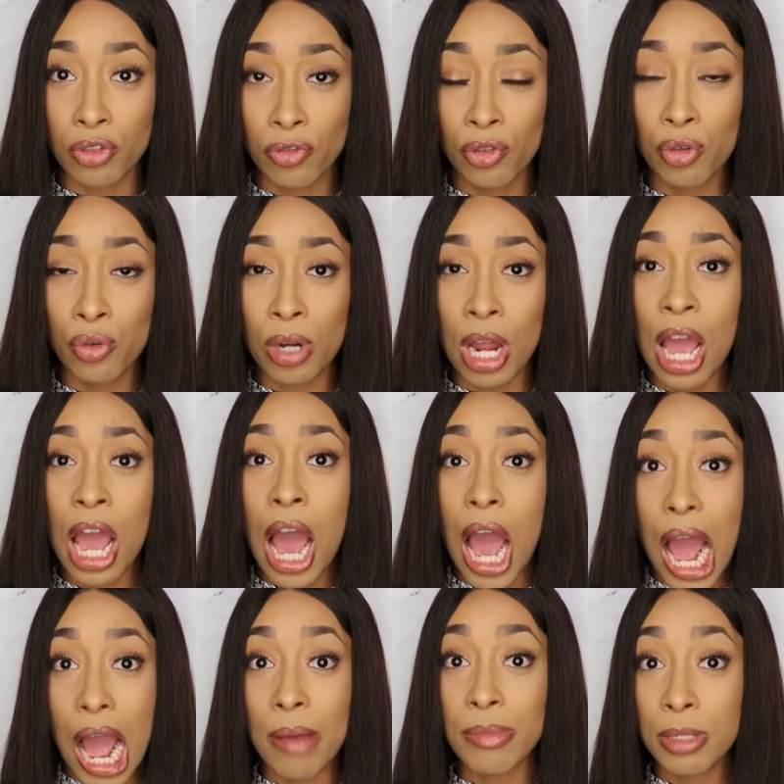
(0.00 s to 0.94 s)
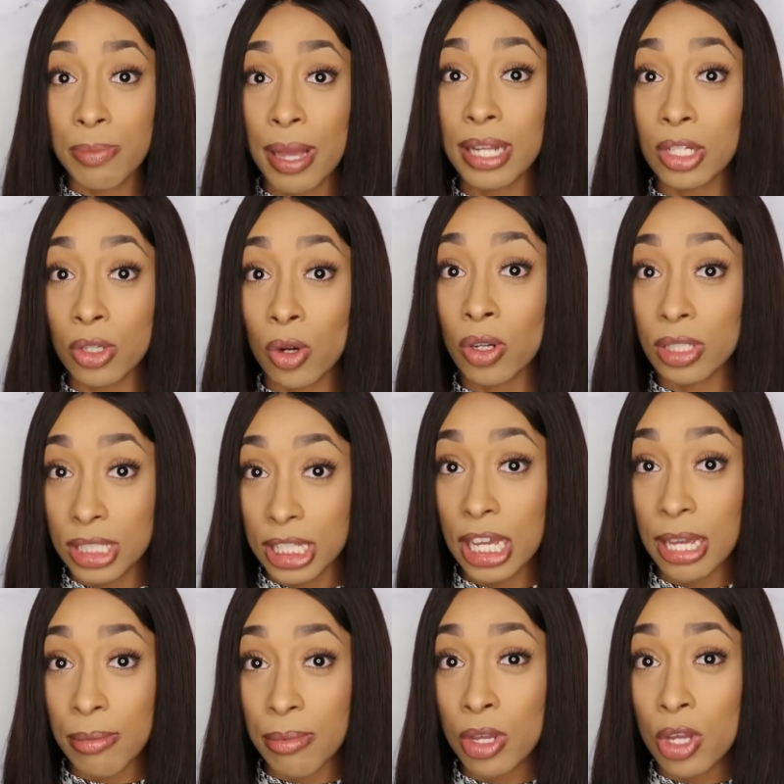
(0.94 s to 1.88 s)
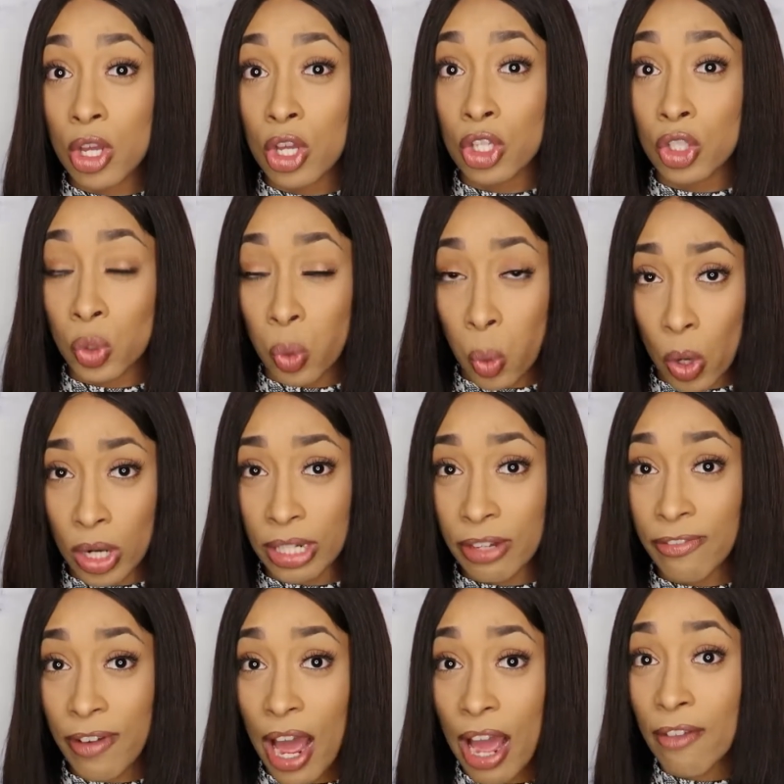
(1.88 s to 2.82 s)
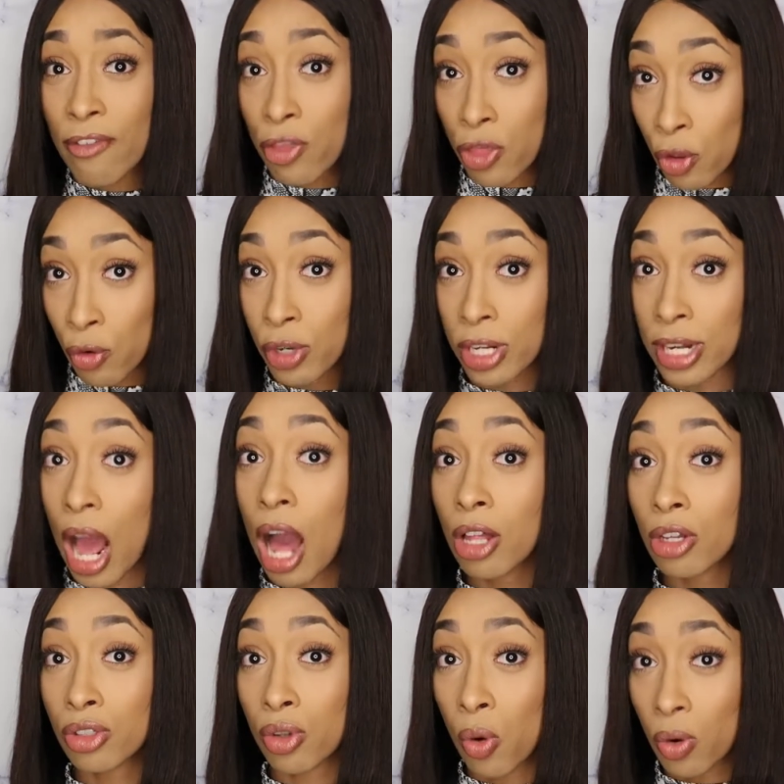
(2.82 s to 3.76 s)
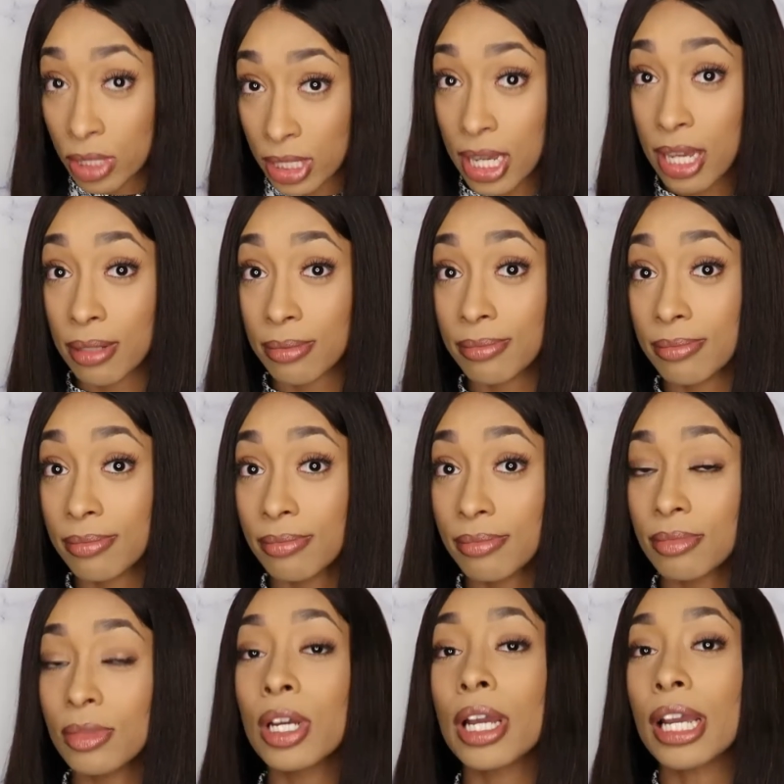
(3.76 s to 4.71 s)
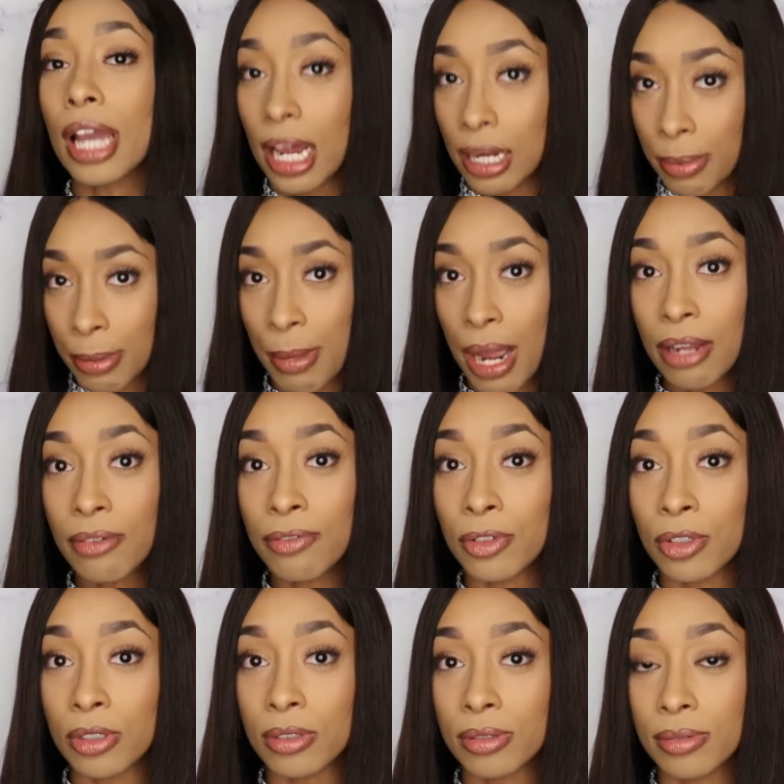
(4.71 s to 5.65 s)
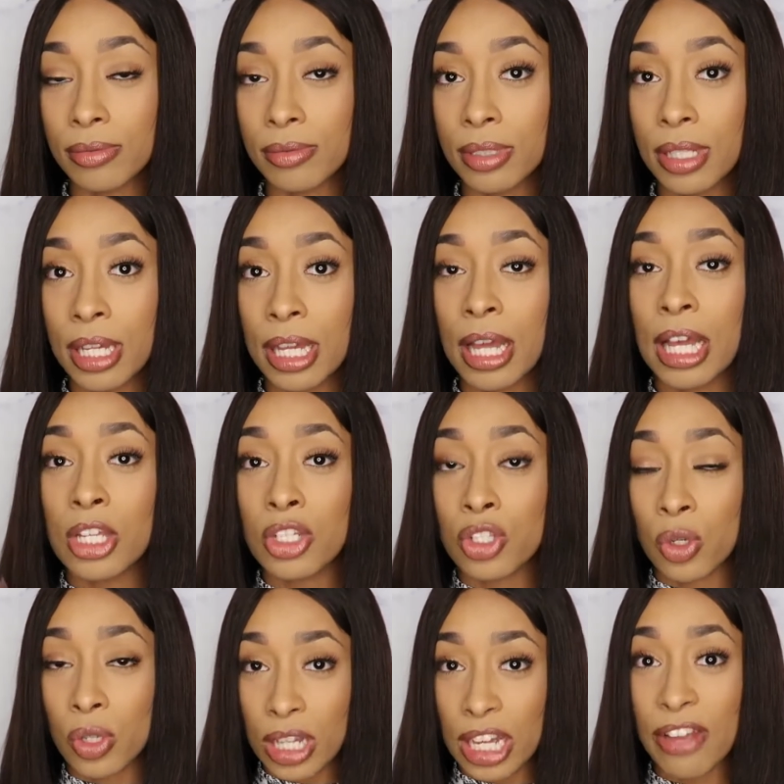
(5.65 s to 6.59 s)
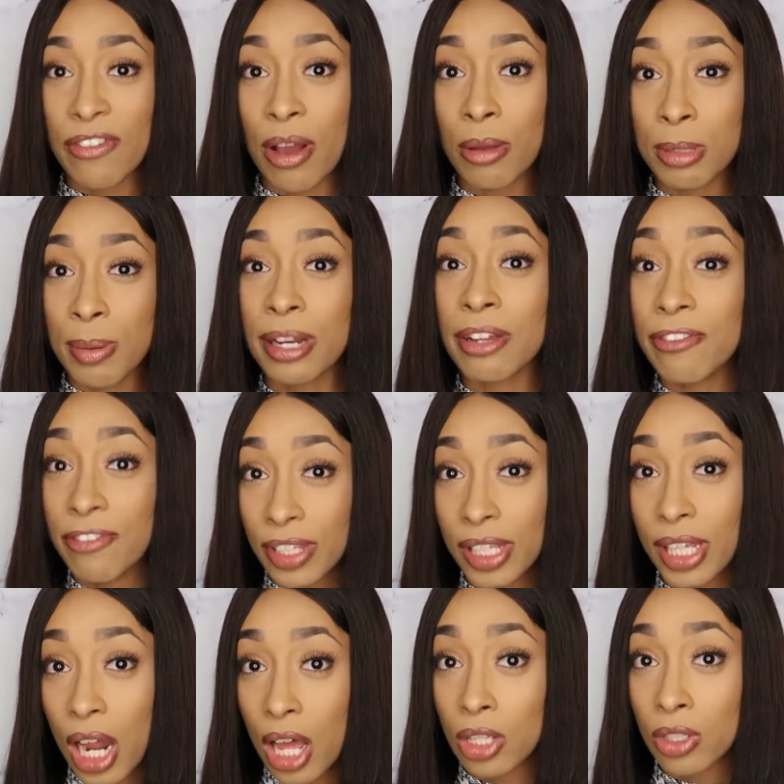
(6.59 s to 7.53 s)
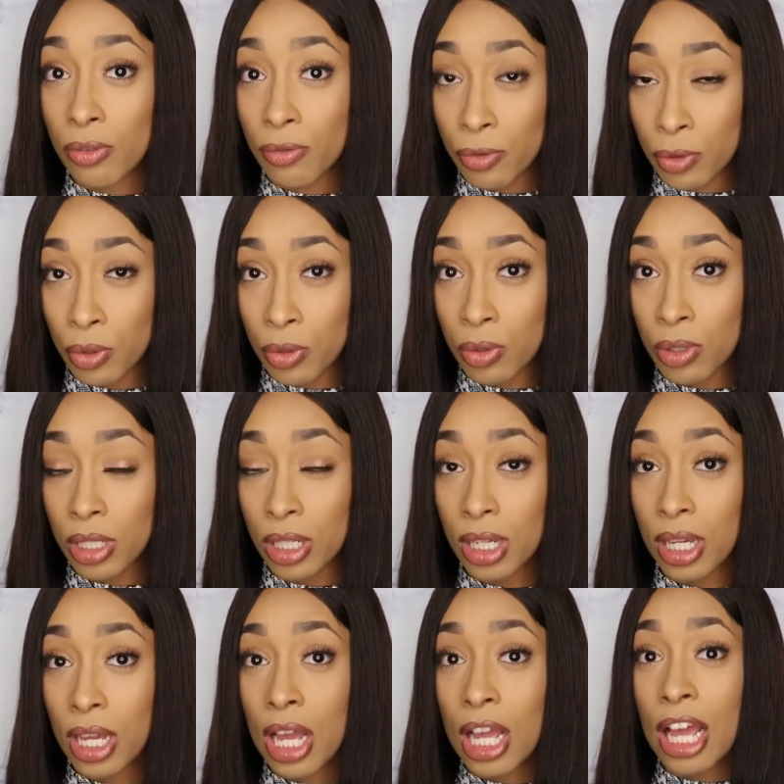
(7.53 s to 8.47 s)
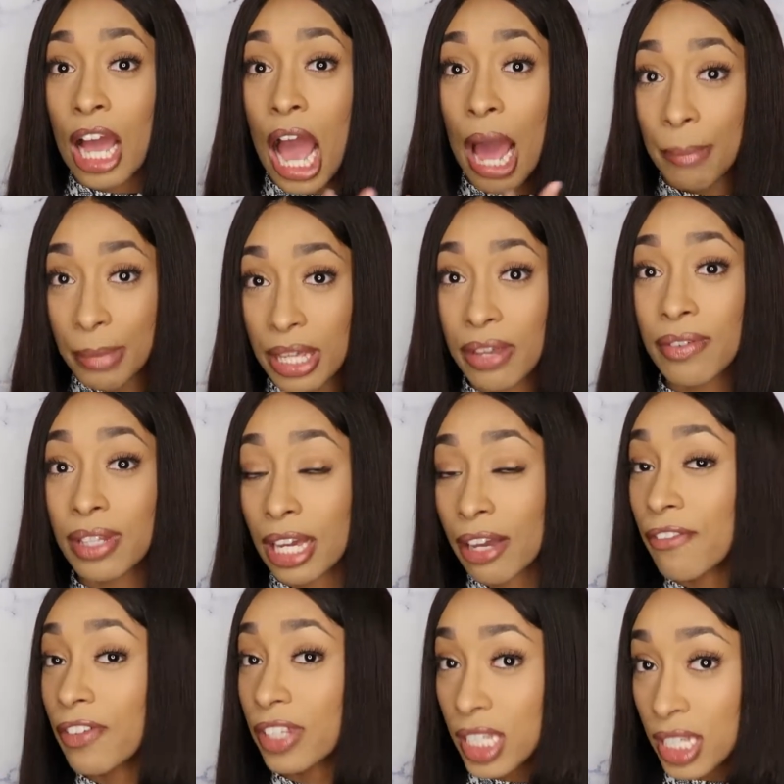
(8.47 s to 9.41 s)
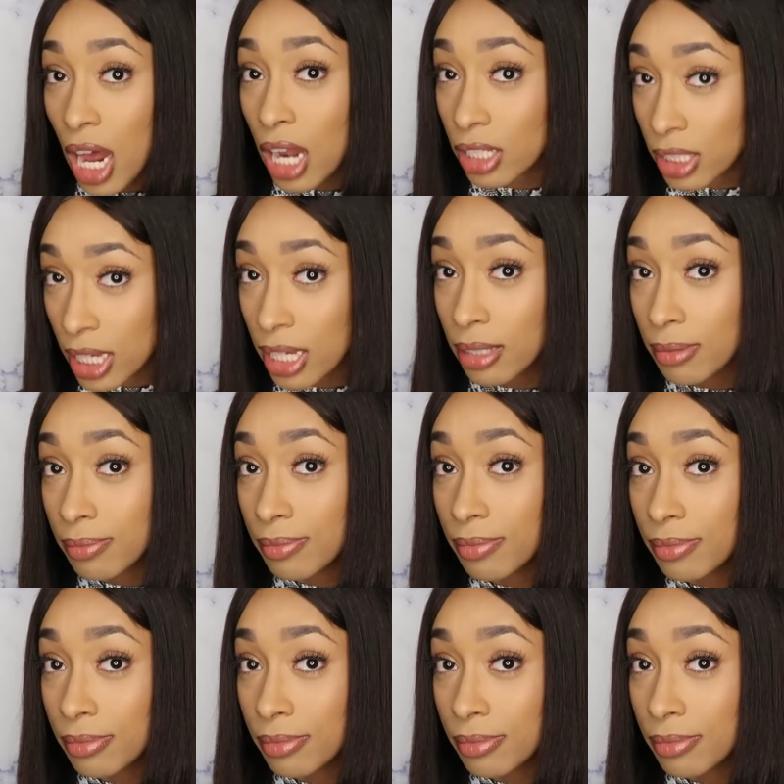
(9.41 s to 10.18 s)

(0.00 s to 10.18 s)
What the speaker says: in food, I'm spending on tip $25, $30 on tip. Gotta be mindful. So if I'm spending $50 on food, I'm leaving like a $15 tip.